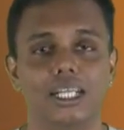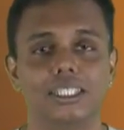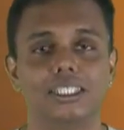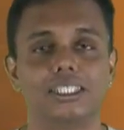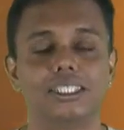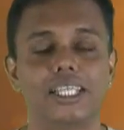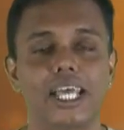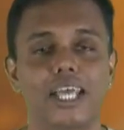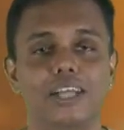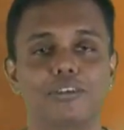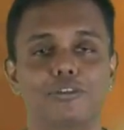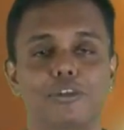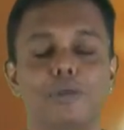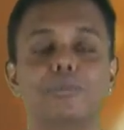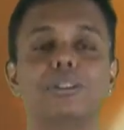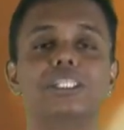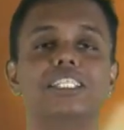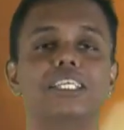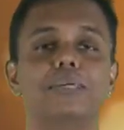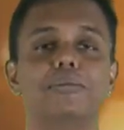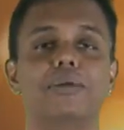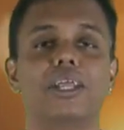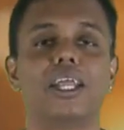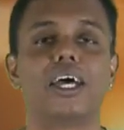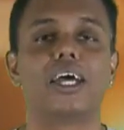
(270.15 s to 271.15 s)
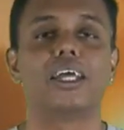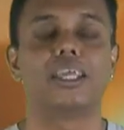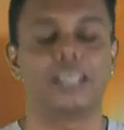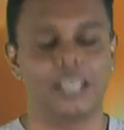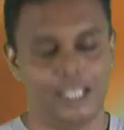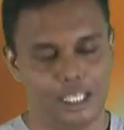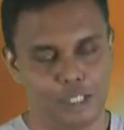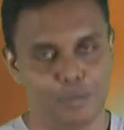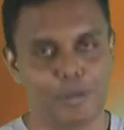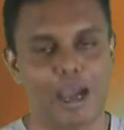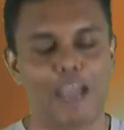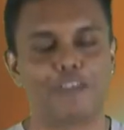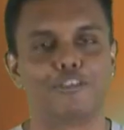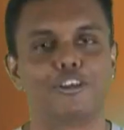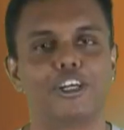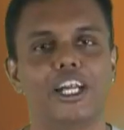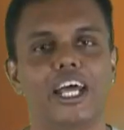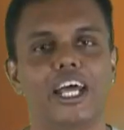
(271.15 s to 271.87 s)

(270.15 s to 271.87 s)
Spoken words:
Until then, from the team and I, it's bye for